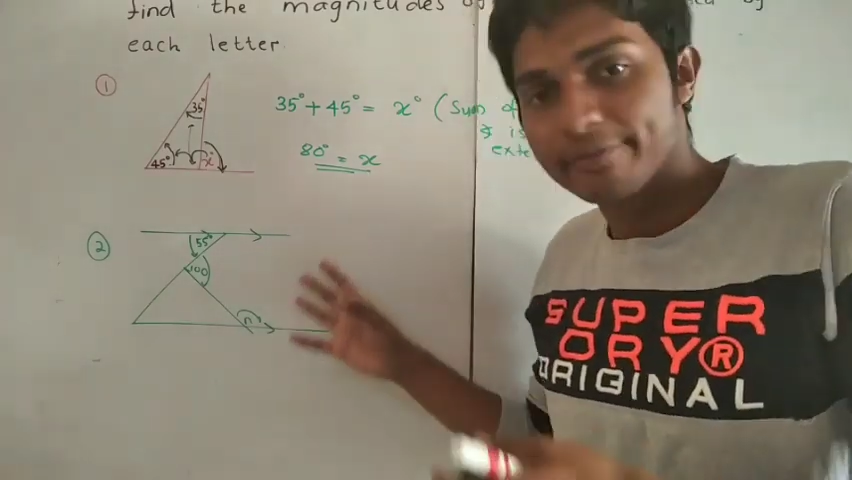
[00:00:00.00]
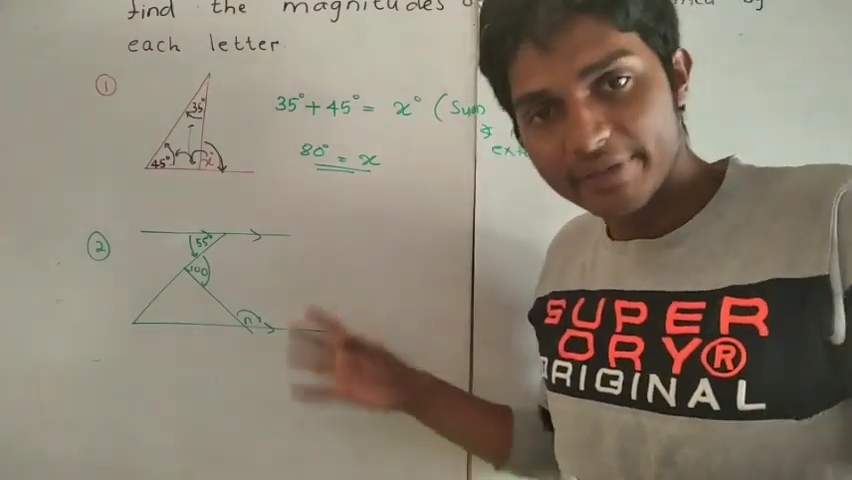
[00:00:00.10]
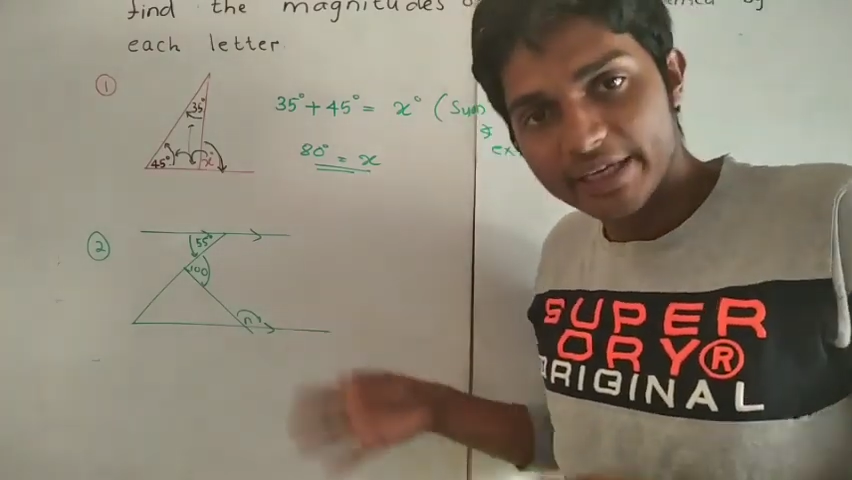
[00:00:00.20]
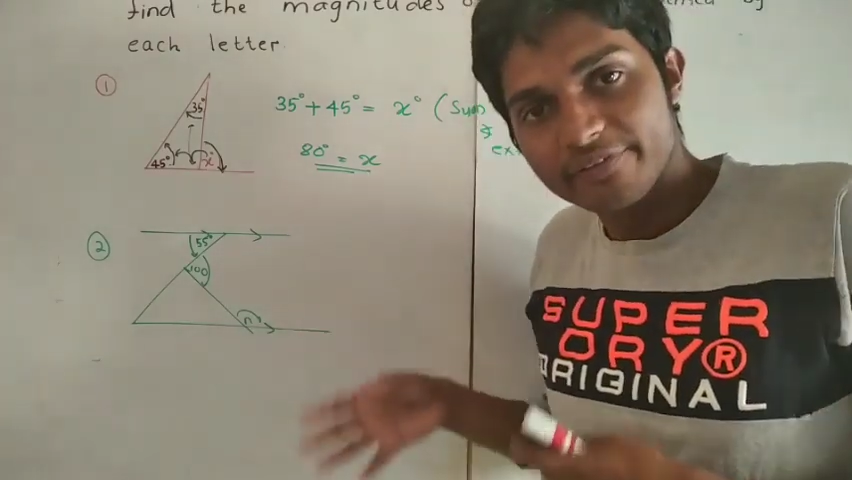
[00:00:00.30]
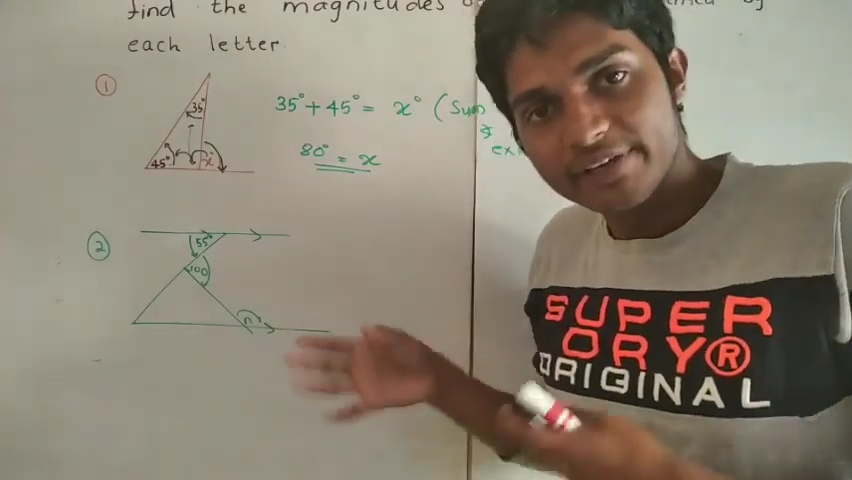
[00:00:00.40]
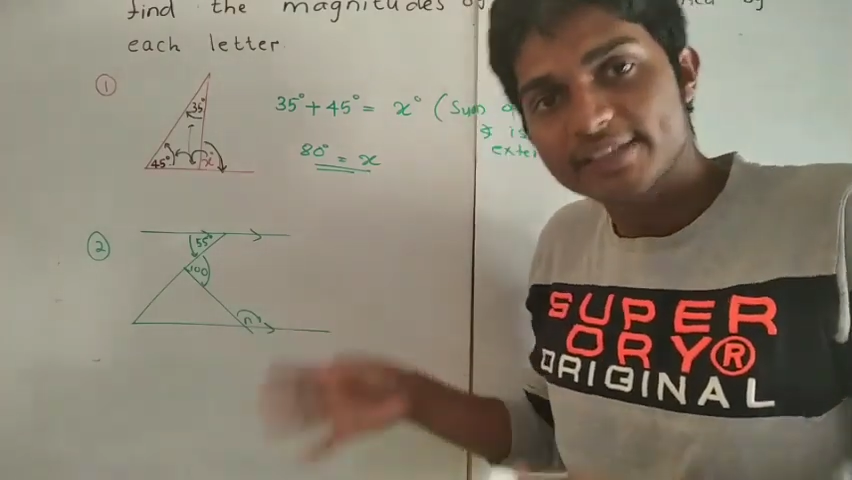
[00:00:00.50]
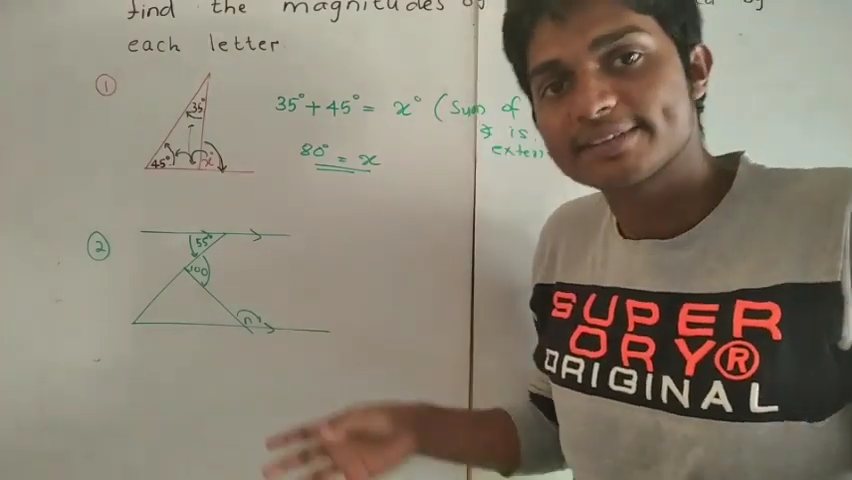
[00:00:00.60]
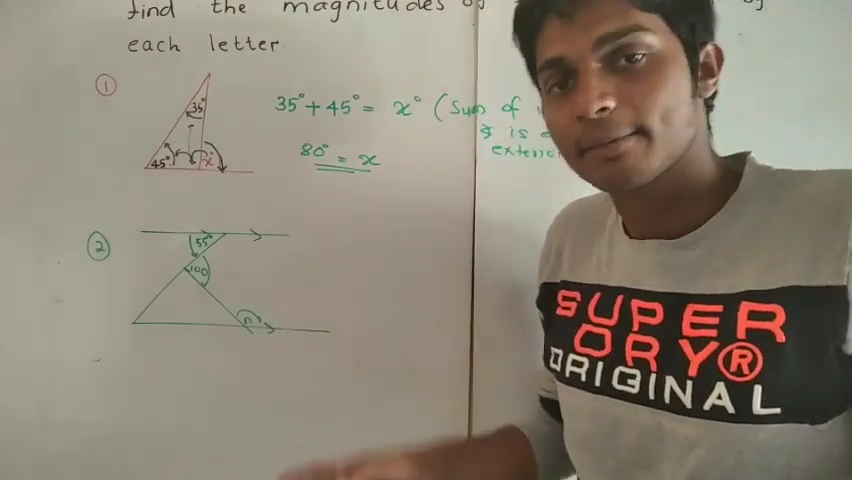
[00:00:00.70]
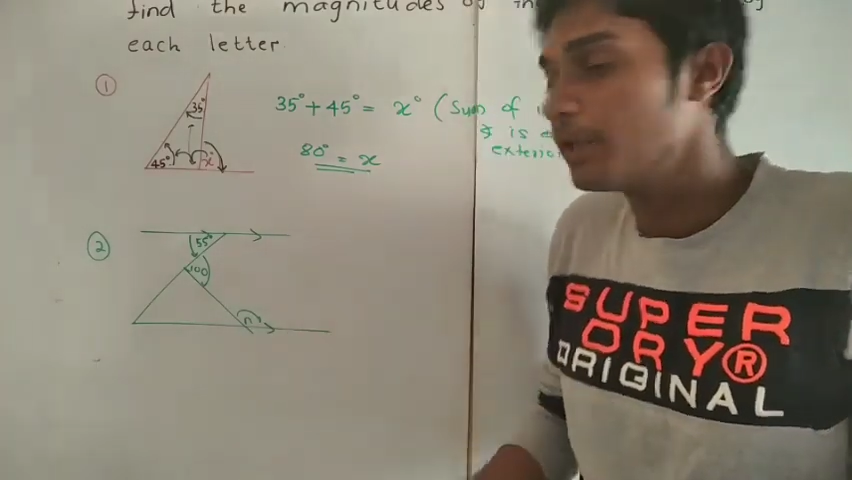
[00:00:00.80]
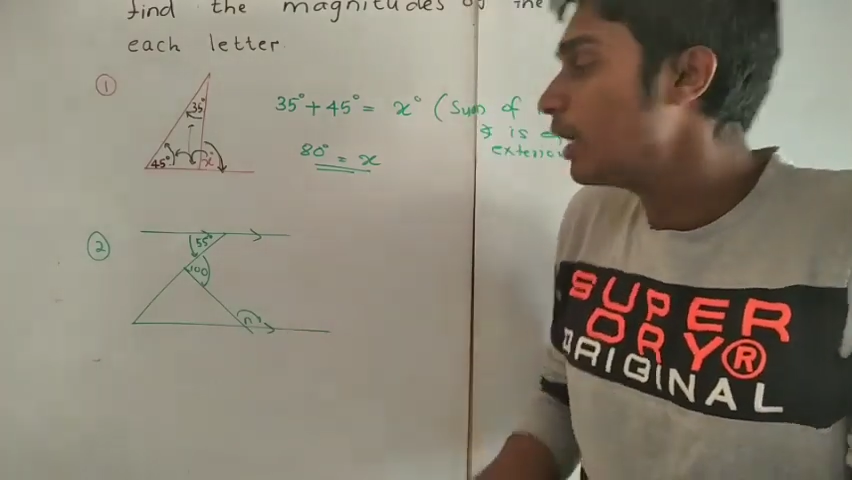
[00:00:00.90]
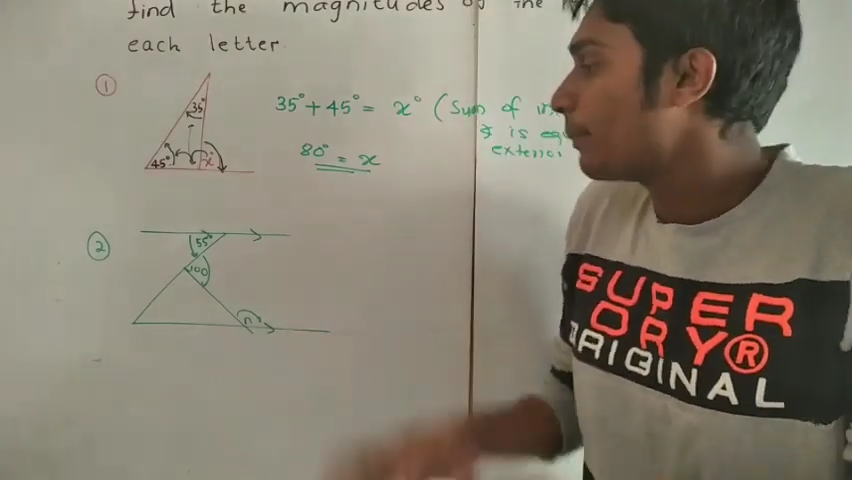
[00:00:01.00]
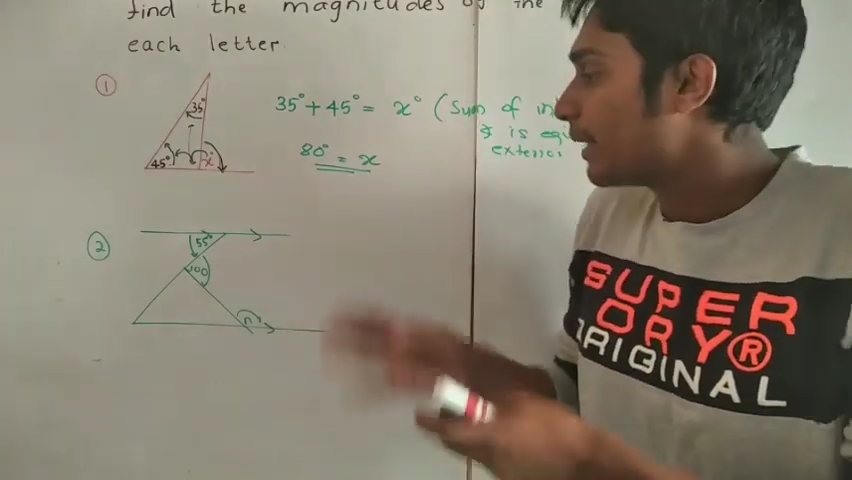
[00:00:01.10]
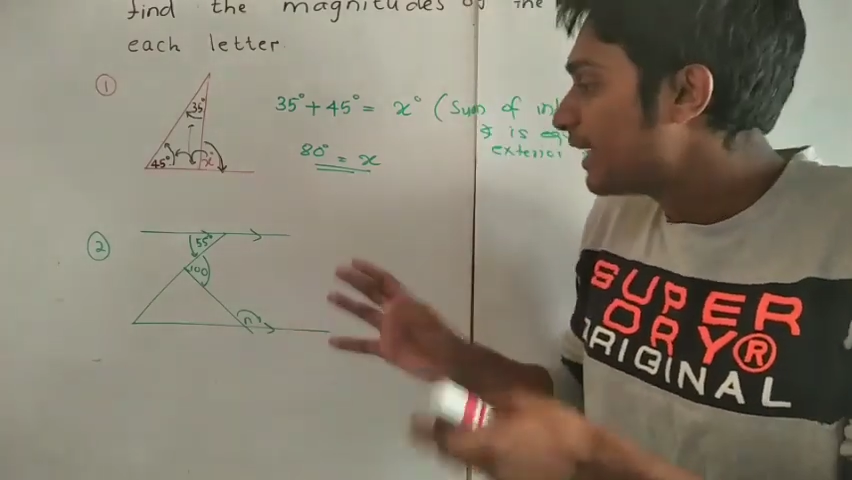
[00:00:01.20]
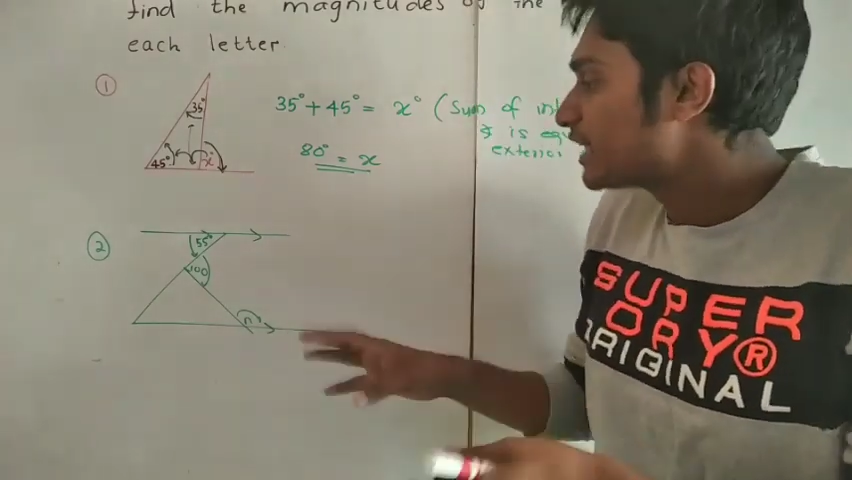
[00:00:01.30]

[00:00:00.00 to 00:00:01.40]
a very difficult sum, but it